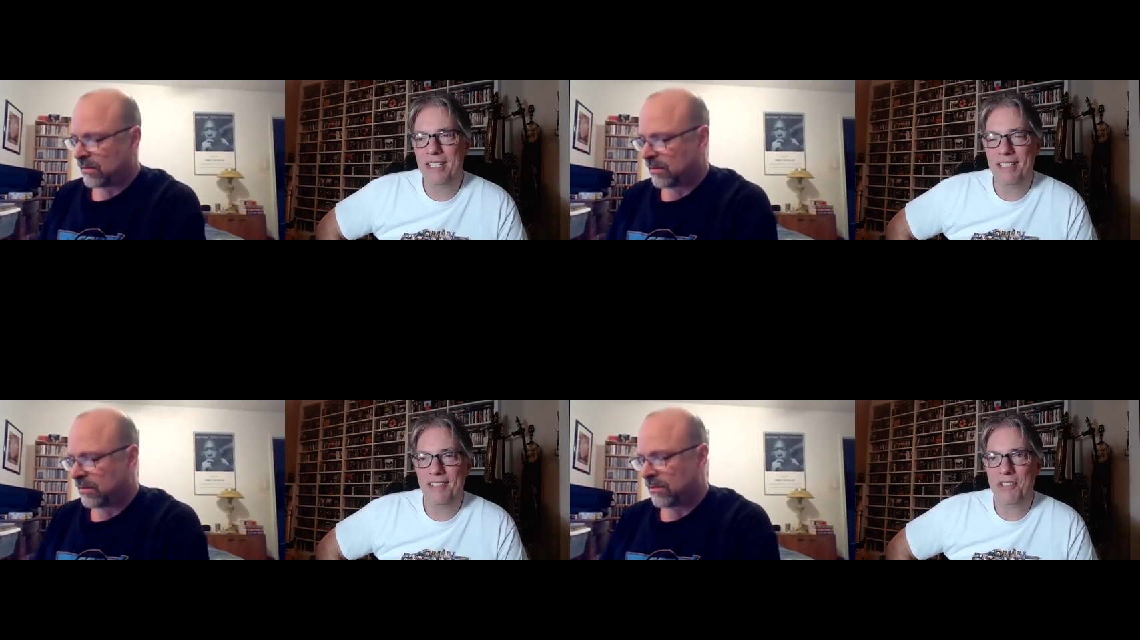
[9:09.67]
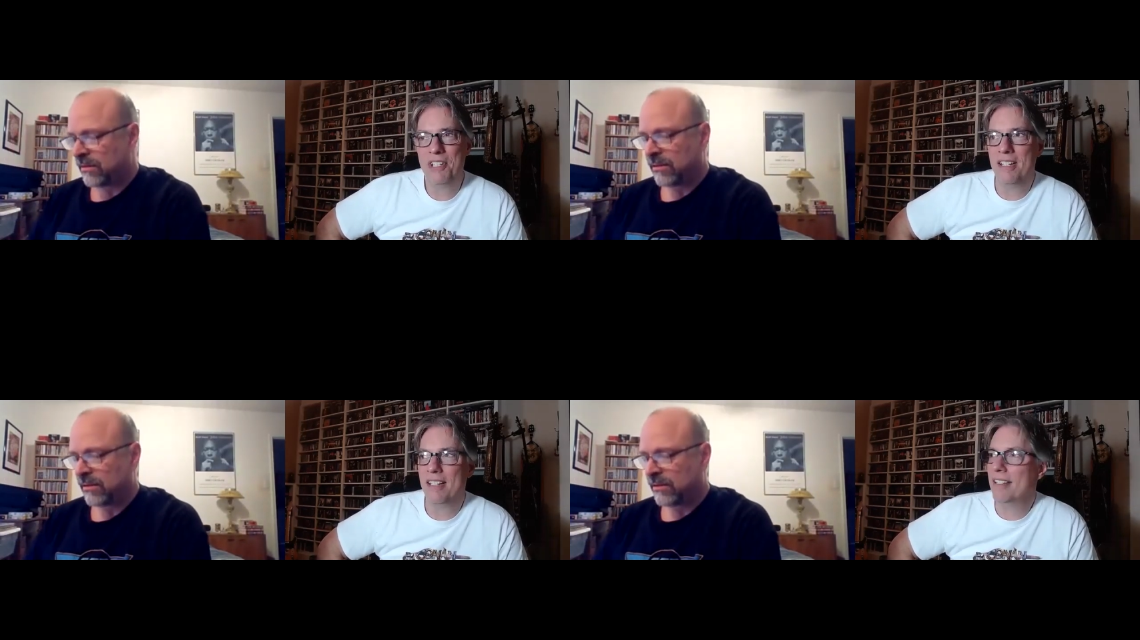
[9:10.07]

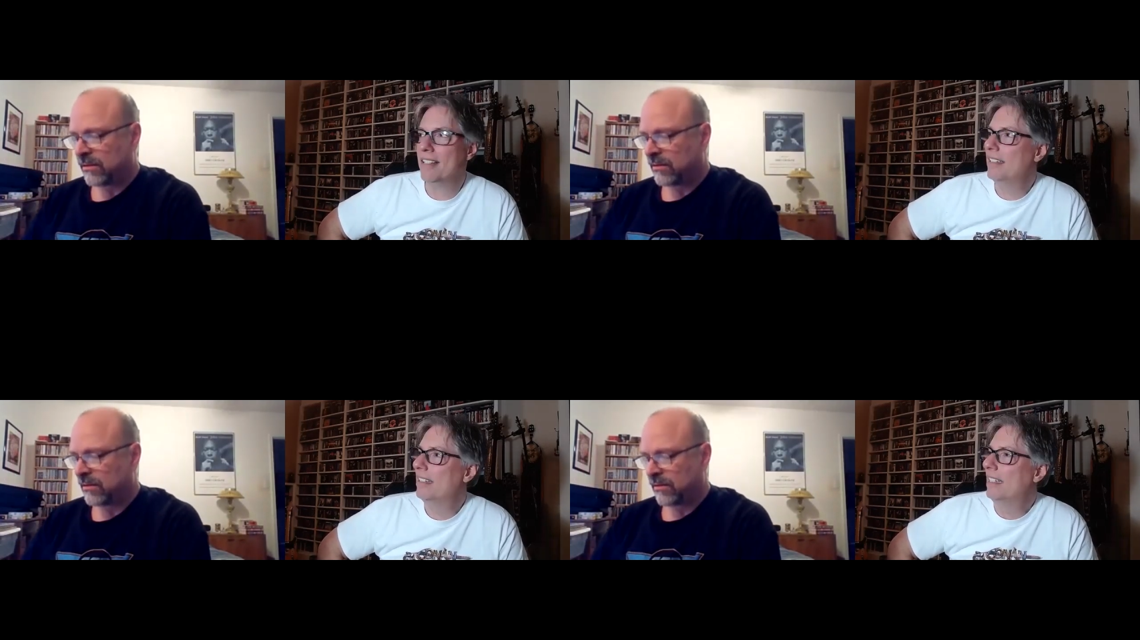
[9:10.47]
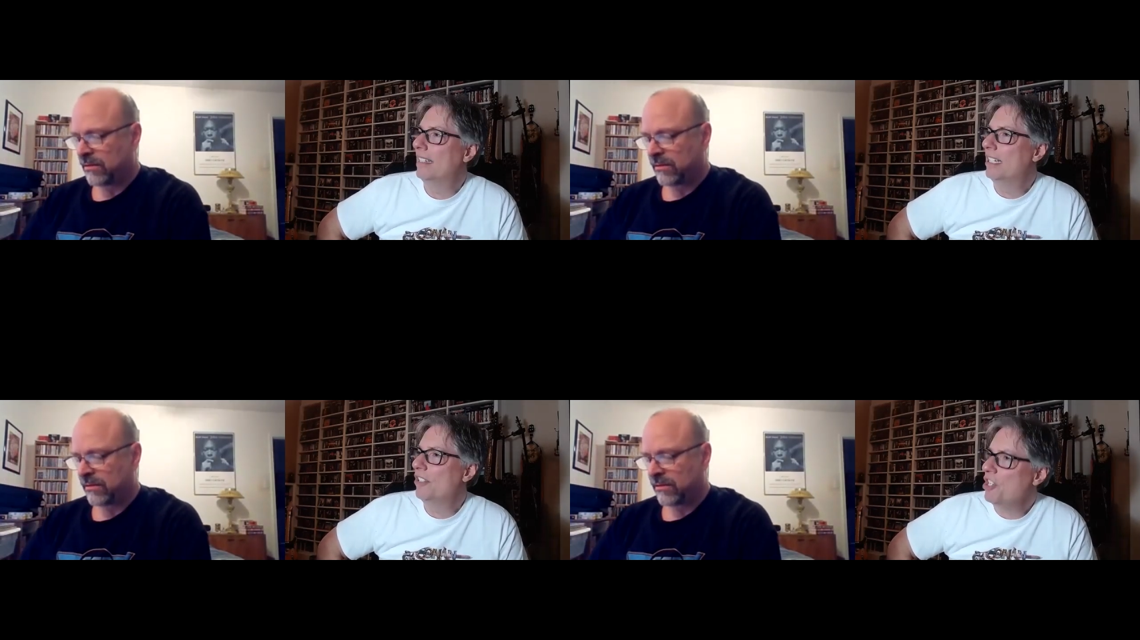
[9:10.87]
Speaker 1: She uh,
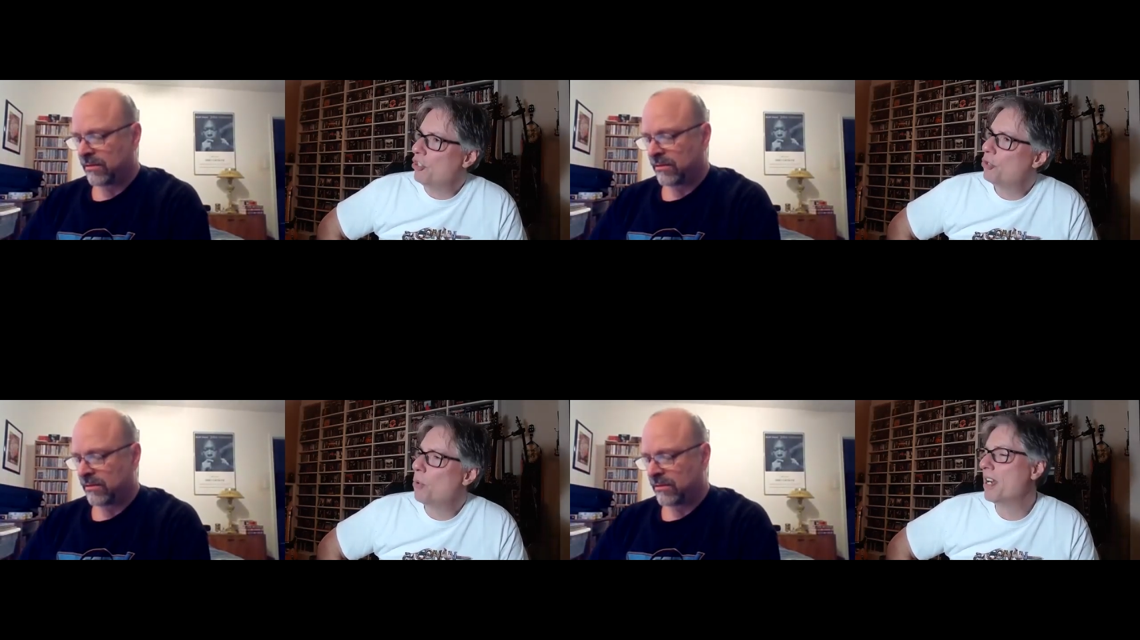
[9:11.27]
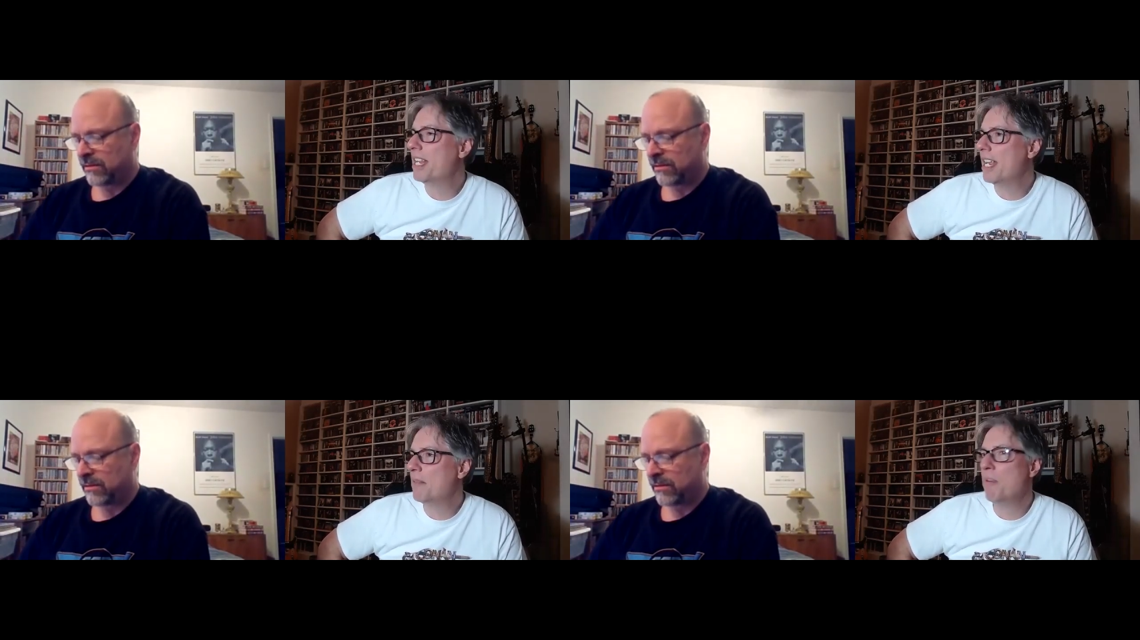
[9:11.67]
she sort of
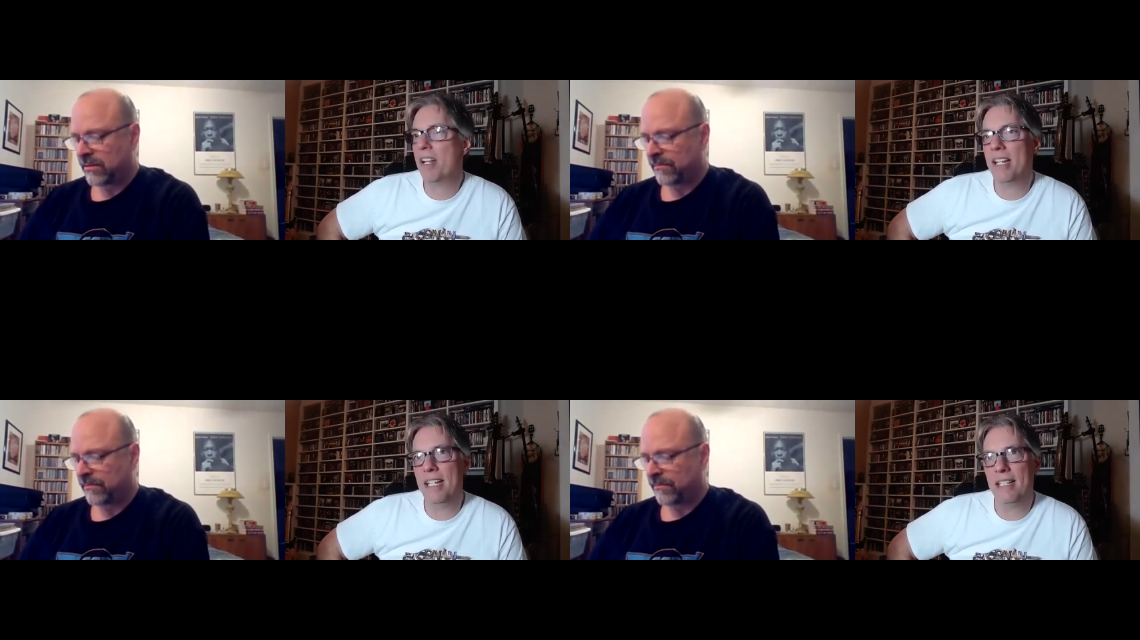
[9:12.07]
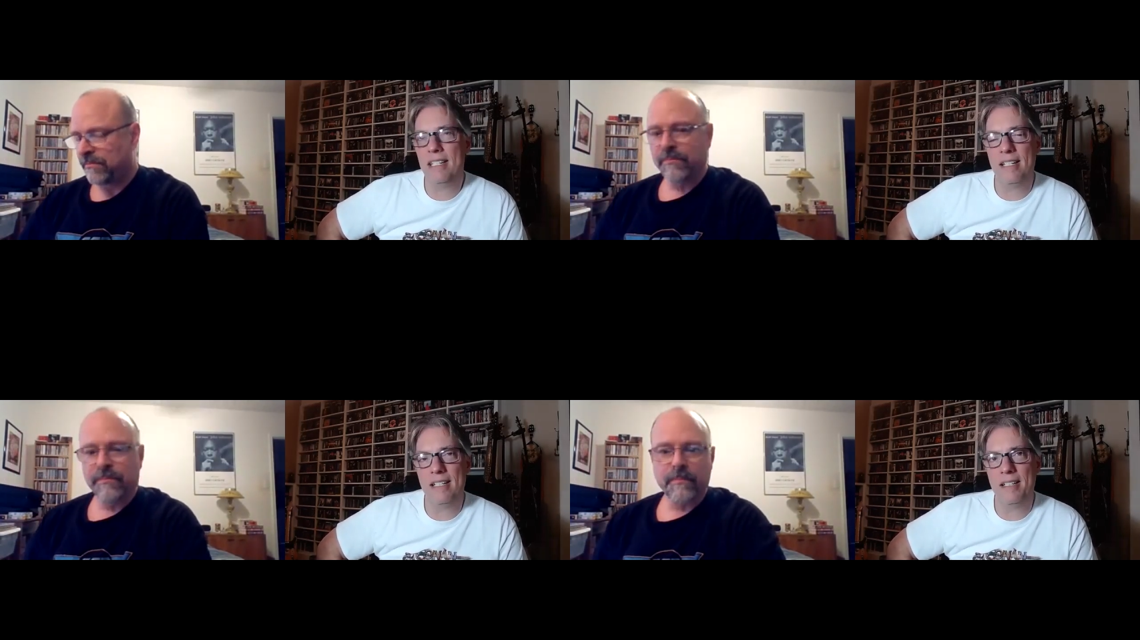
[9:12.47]
kicked butt
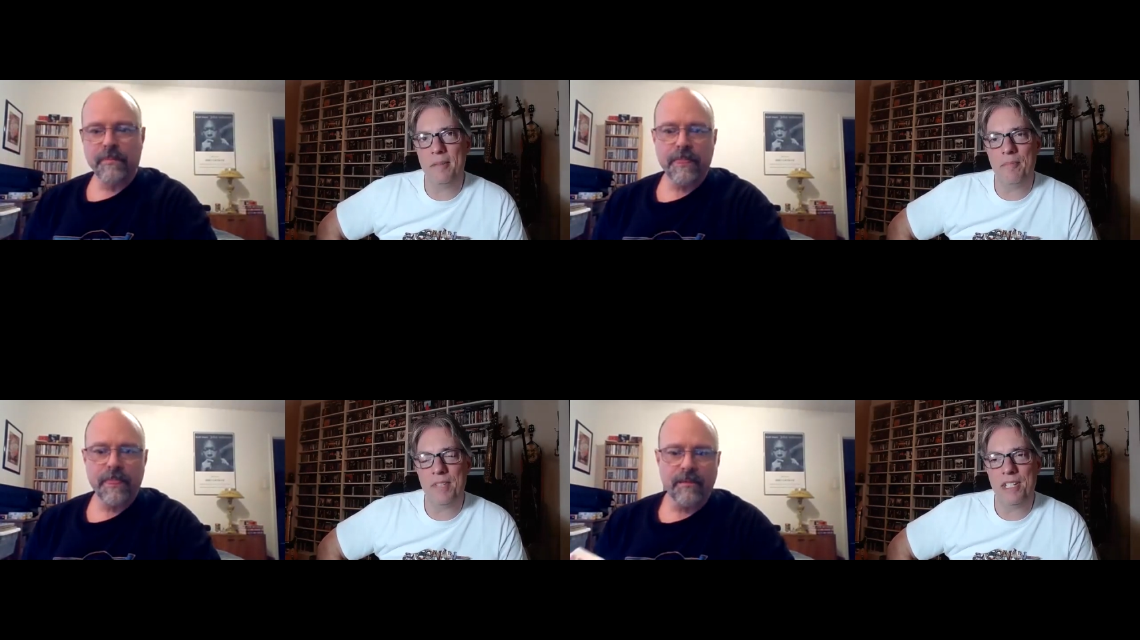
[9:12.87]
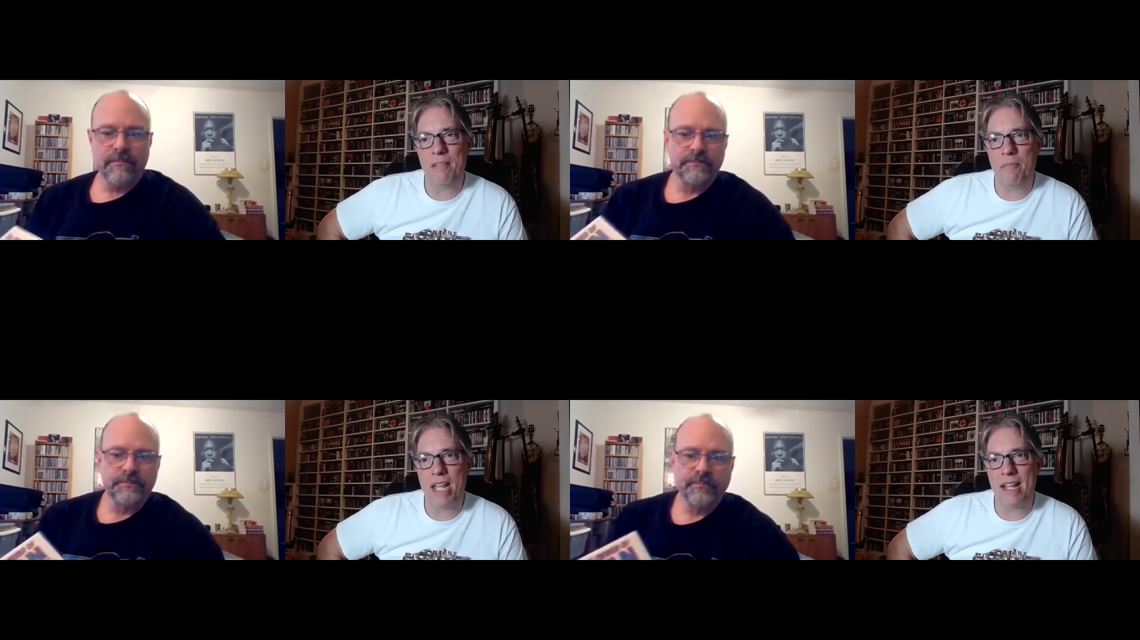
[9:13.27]
in um,
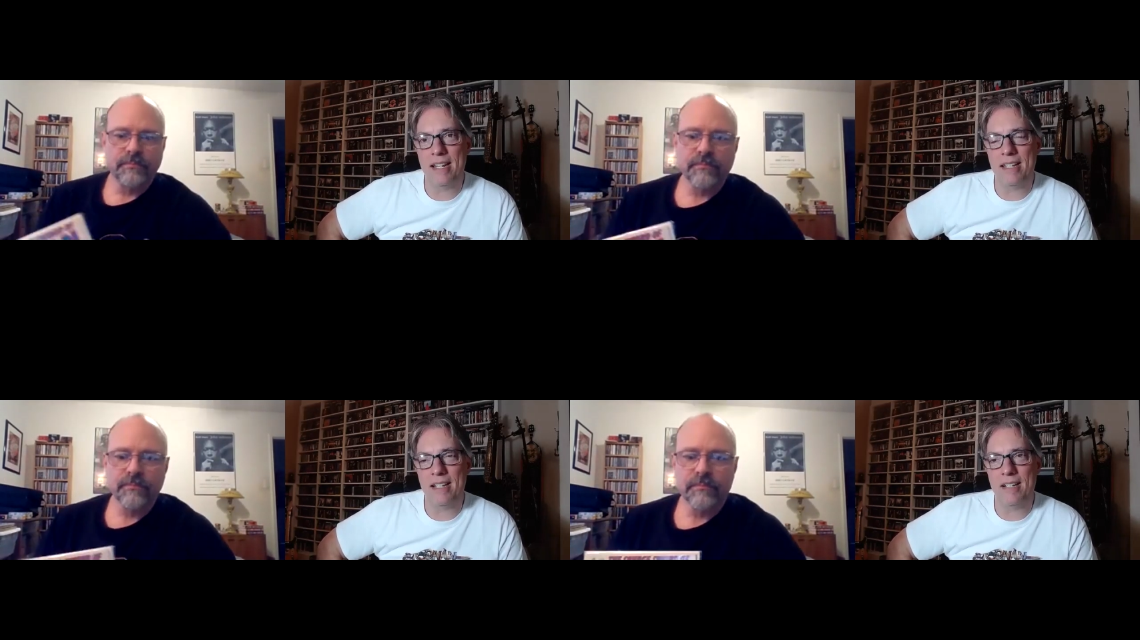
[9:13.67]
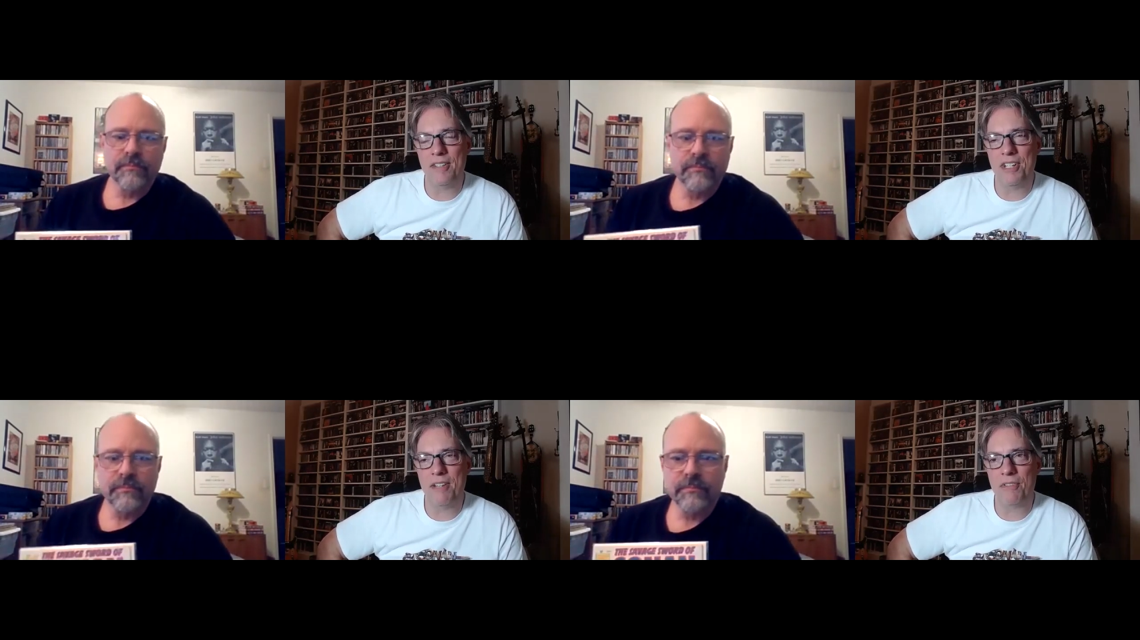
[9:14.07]
Sinbad, uh, the
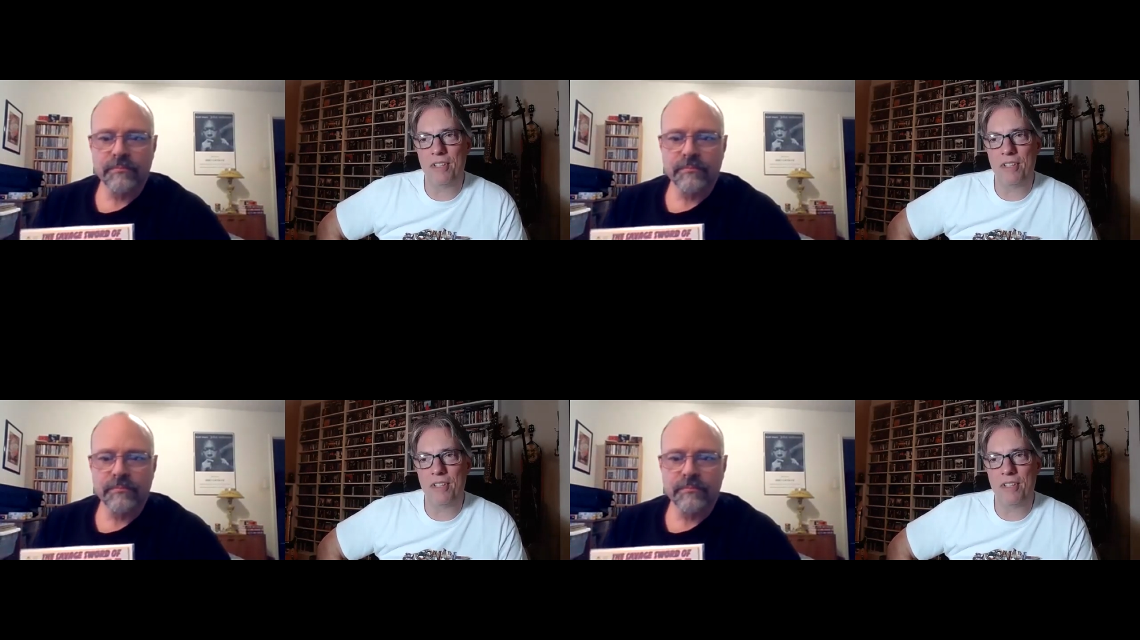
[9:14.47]
seventh,